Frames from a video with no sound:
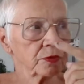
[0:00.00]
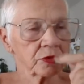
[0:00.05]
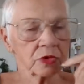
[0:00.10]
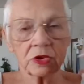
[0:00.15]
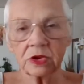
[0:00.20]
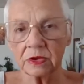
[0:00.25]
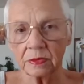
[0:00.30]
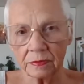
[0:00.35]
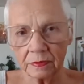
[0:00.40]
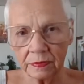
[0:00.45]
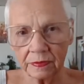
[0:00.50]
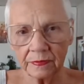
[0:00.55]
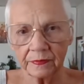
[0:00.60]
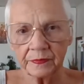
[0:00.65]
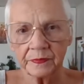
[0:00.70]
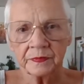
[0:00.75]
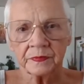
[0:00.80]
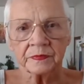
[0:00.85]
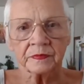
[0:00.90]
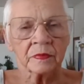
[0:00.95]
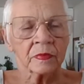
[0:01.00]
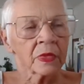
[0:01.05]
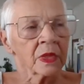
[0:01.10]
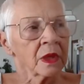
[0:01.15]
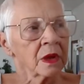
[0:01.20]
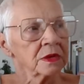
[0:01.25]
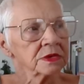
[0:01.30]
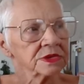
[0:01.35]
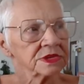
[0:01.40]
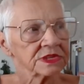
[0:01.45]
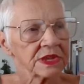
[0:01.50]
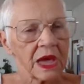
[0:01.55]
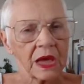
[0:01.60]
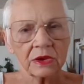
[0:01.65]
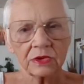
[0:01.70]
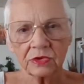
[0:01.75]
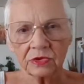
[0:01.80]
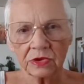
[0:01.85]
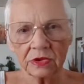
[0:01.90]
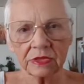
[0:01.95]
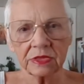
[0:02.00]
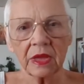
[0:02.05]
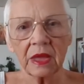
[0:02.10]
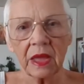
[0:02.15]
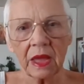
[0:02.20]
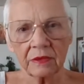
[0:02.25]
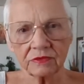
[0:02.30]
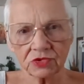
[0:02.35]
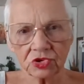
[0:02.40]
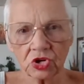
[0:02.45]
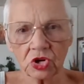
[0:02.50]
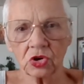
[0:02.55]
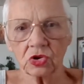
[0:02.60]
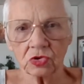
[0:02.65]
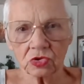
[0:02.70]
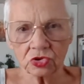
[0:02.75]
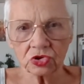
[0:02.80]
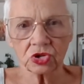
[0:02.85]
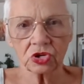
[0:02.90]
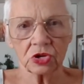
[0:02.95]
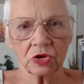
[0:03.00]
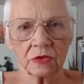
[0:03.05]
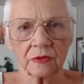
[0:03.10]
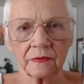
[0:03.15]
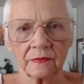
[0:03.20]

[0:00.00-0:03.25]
Freedom Saturday. They have church.